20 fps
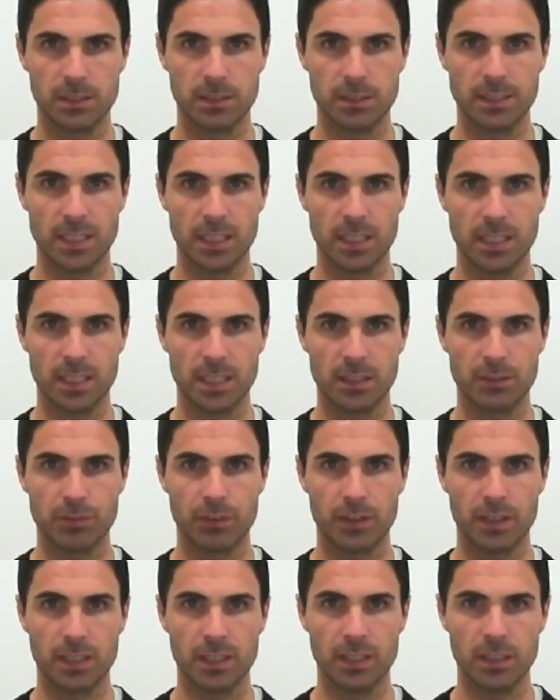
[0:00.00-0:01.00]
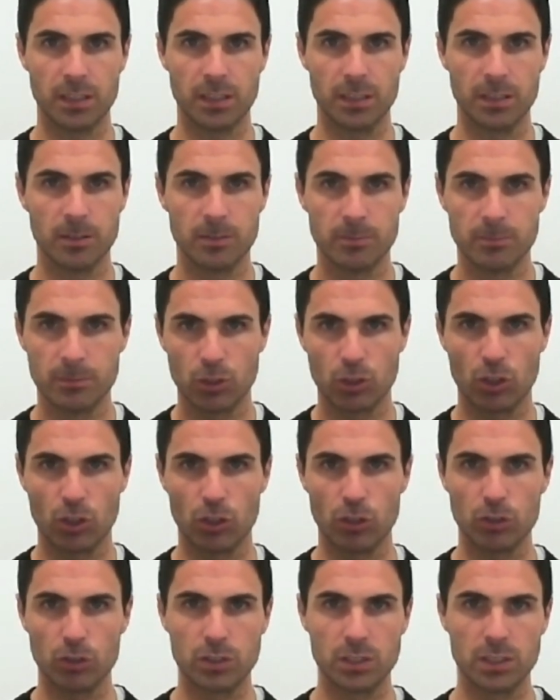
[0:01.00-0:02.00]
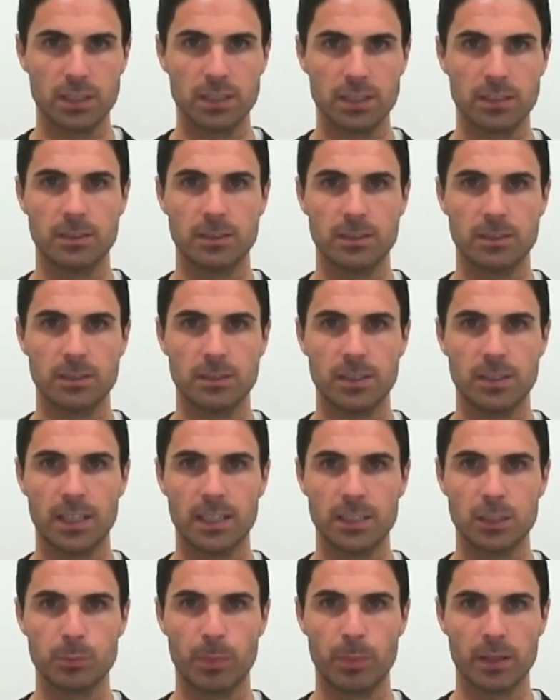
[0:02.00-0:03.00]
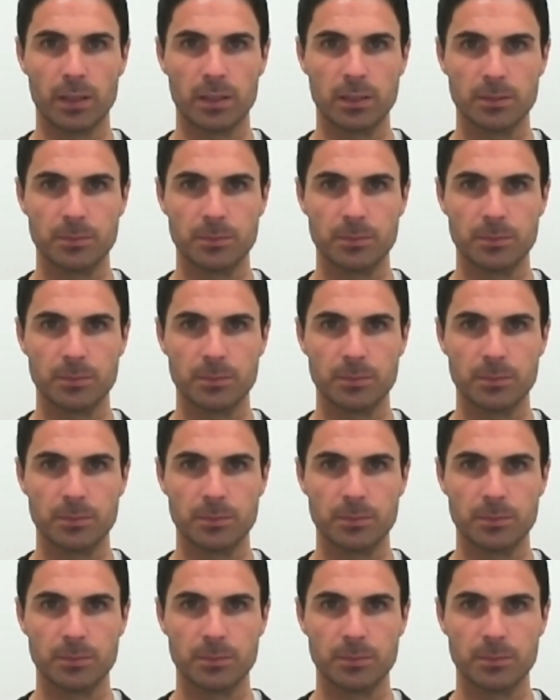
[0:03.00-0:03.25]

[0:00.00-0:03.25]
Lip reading: that final cross and a spark.